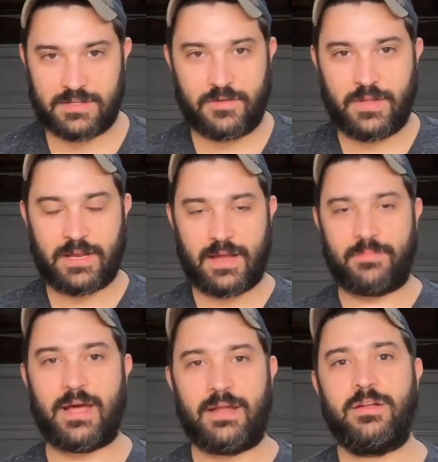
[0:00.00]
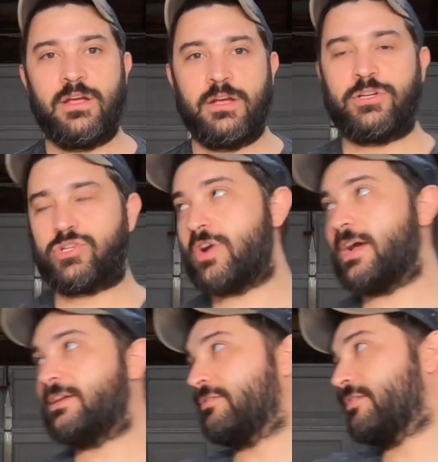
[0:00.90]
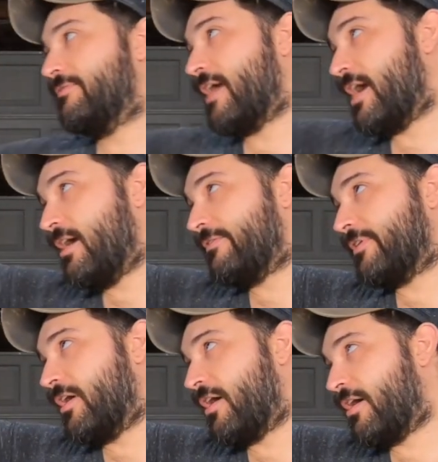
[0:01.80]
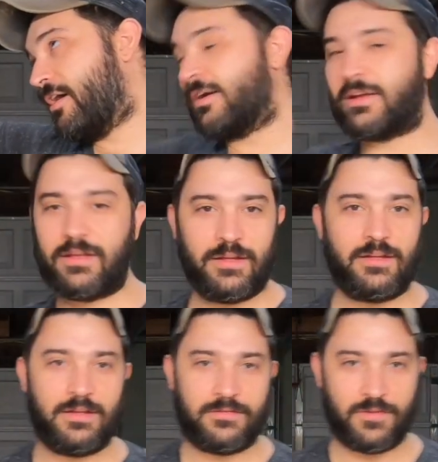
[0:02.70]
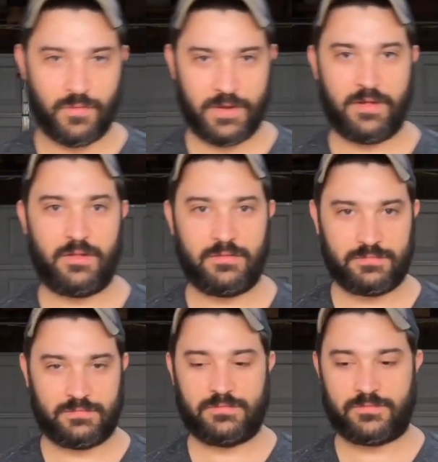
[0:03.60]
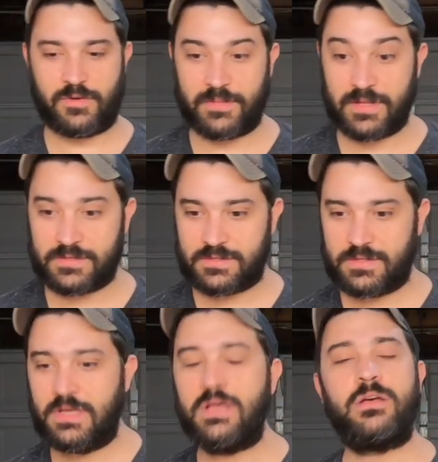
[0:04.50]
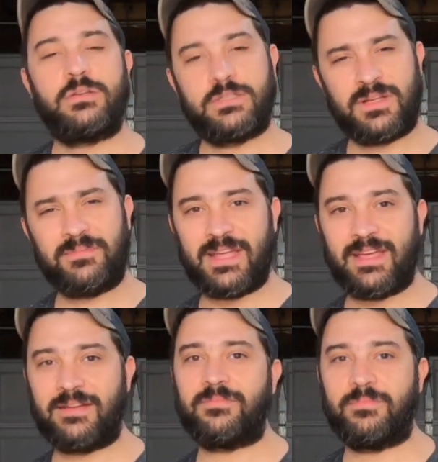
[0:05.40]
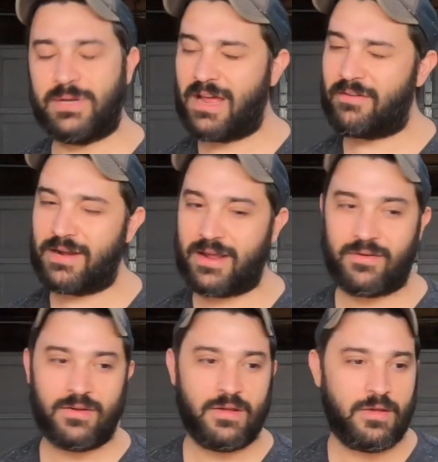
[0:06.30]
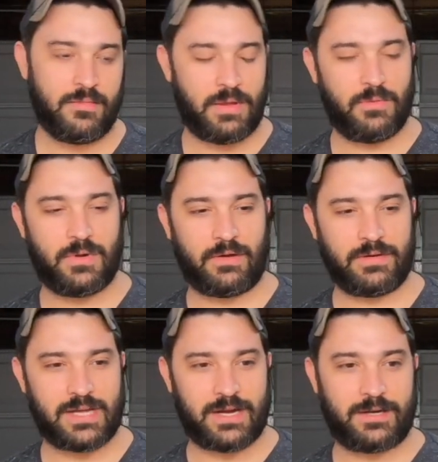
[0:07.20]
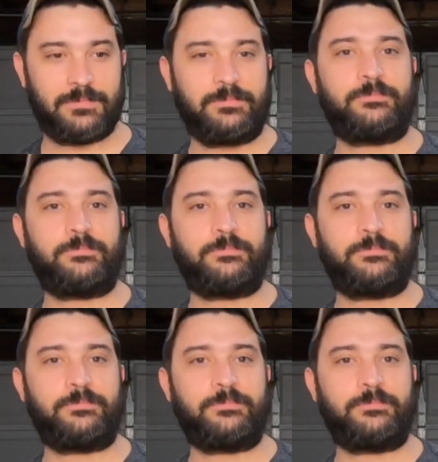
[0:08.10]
So like, I'm not trying to live high off the hog, if you will, from this. Someday, but not right now. Maybe when I retire.